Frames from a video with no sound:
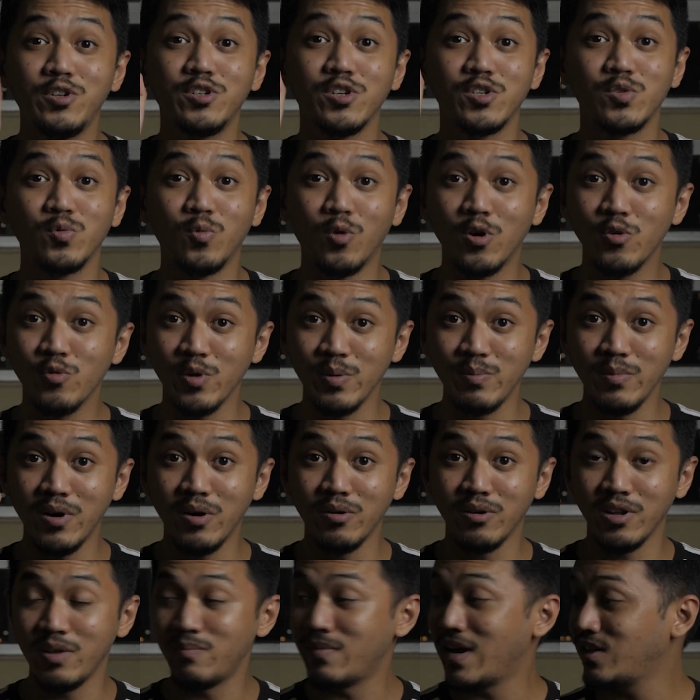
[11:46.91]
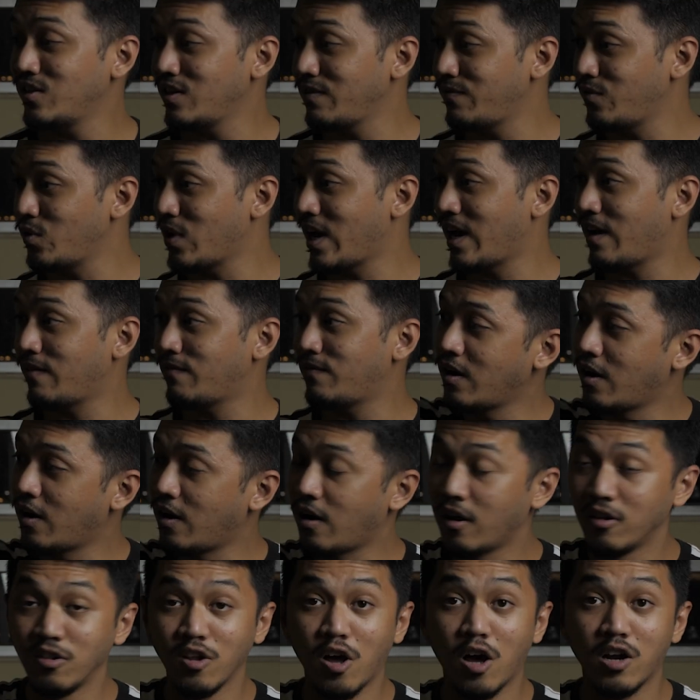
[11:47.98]
just one remote. Imagine if you have
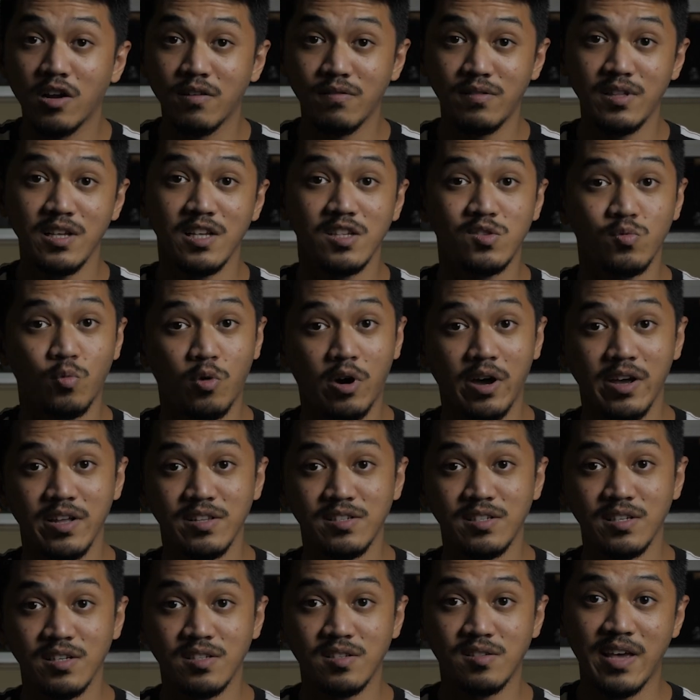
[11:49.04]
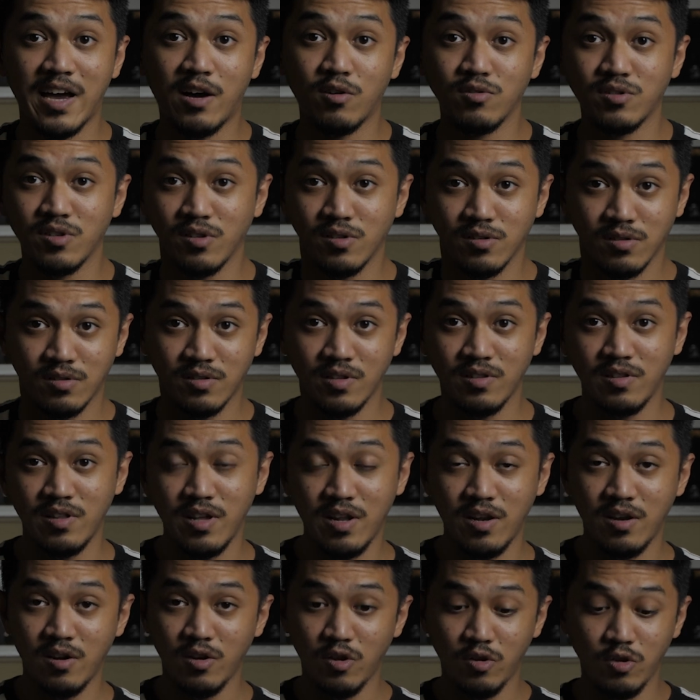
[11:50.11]
a lot of these YN6000s and
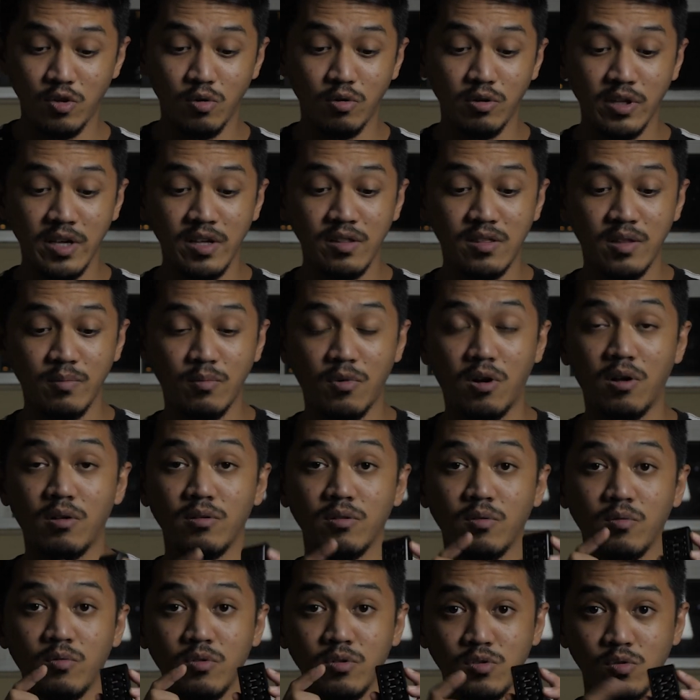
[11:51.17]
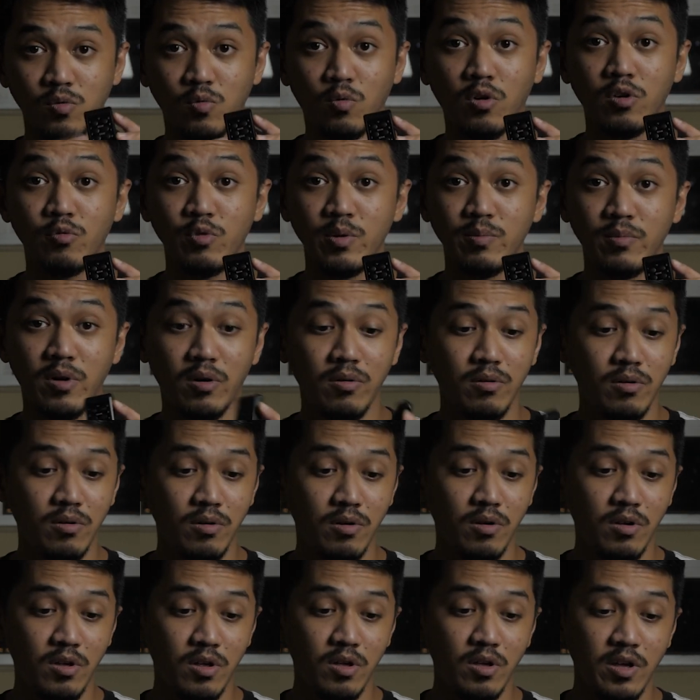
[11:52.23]
then you link them all to one remote
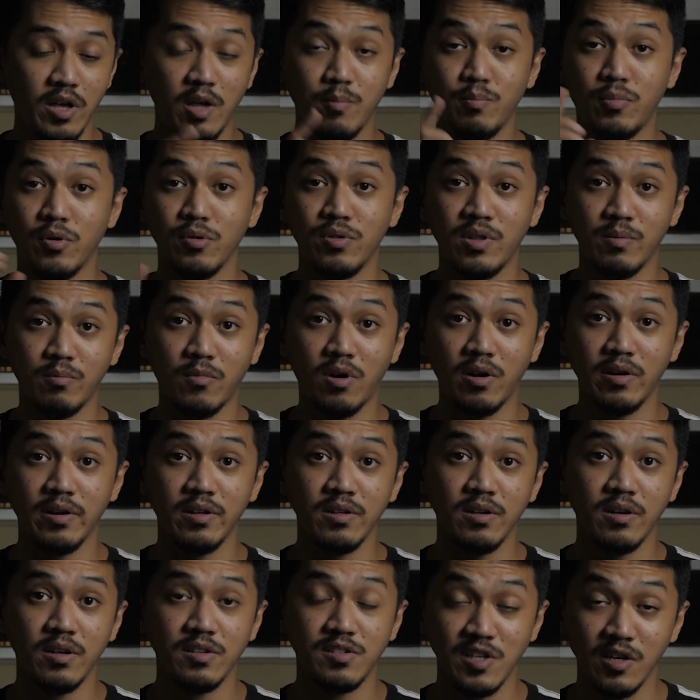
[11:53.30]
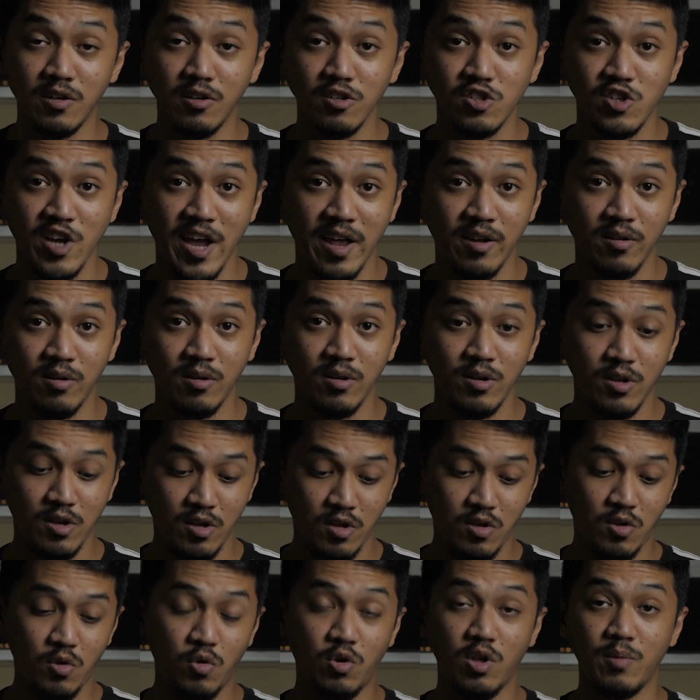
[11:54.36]
and put them on a single channel.
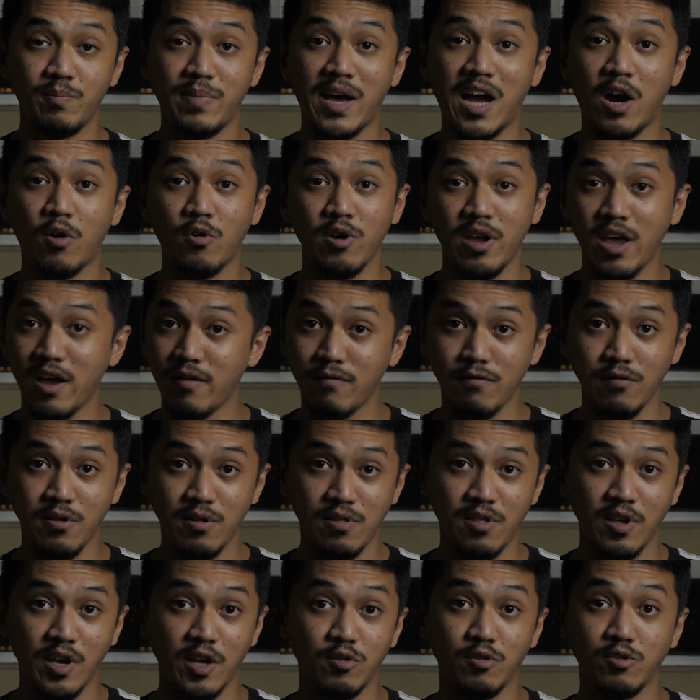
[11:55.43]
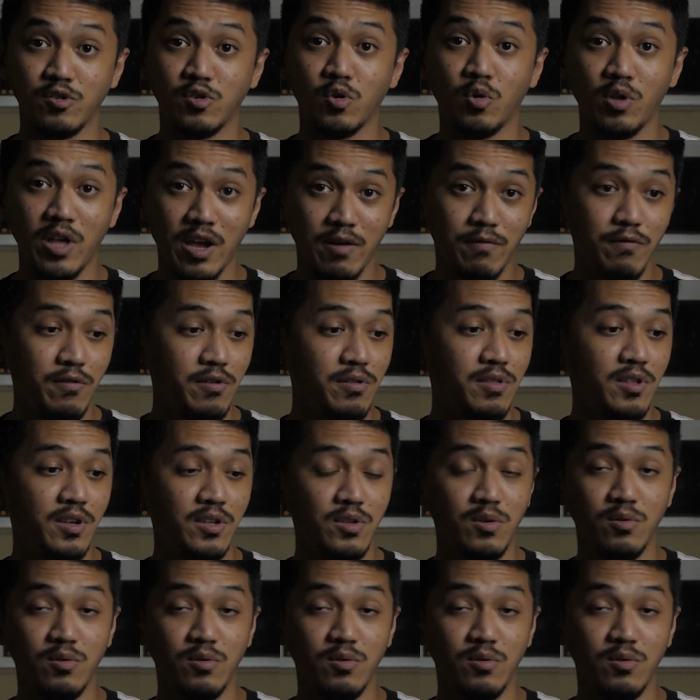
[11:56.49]
You can power everything and control everything